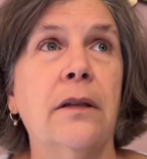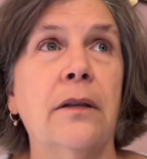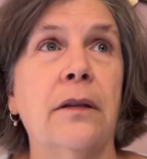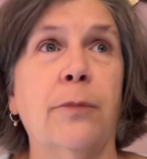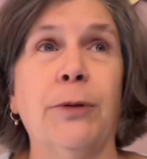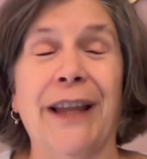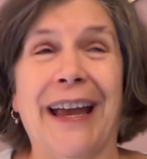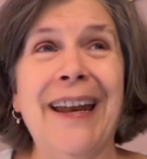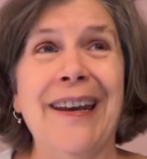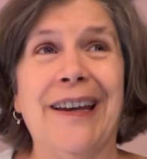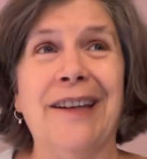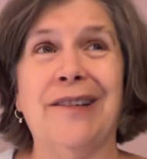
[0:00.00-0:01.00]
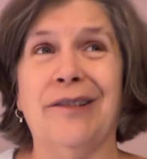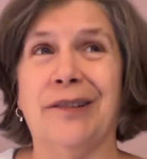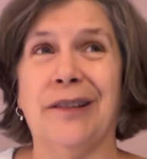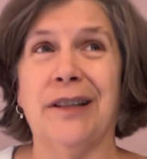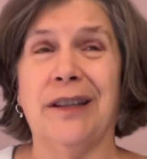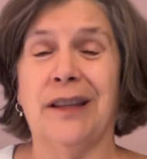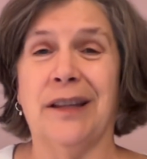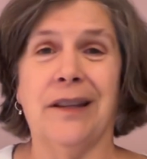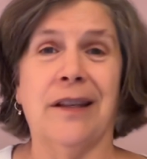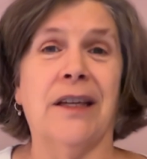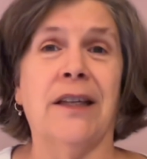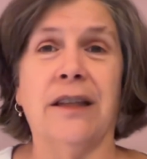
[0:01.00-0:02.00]
the planet,
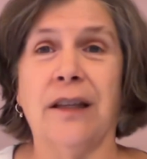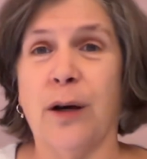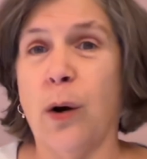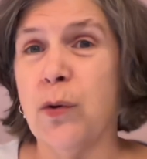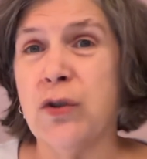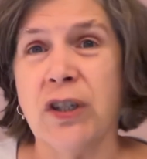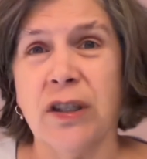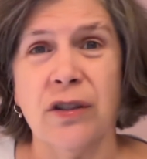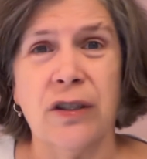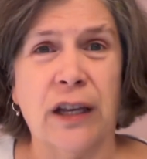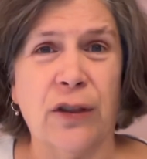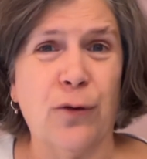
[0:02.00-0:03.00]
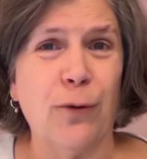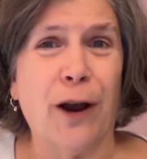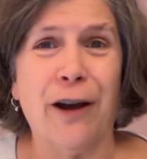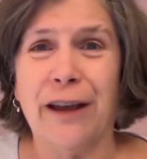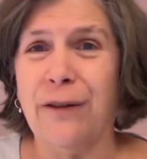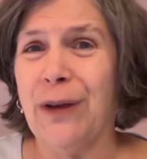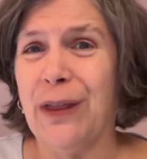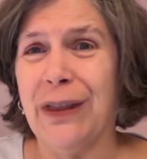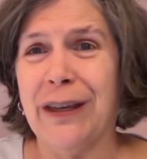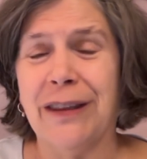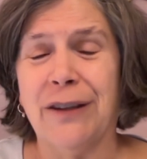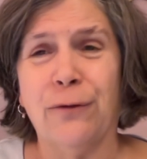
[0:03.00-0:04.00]
that the oceans can thrive, and
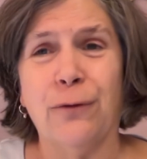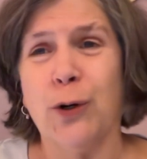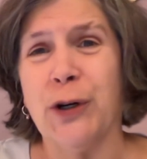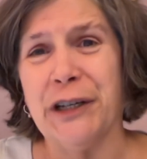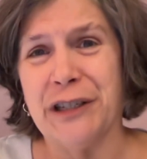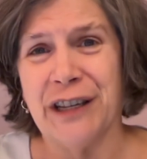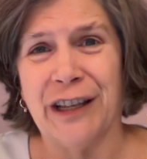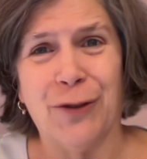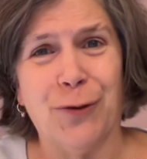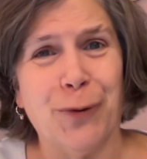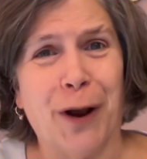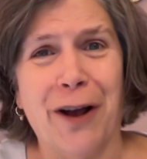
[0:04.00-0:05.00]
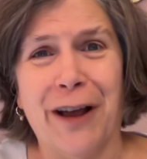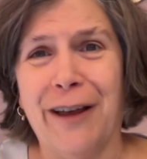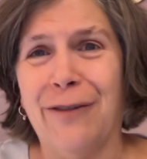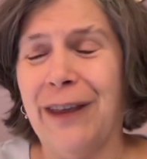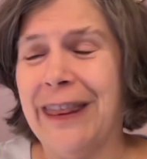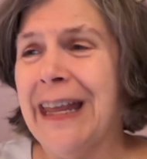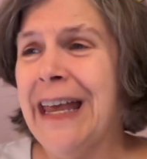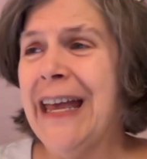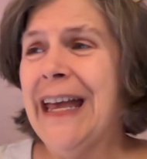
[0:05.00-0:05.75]
that the forests can thrive, and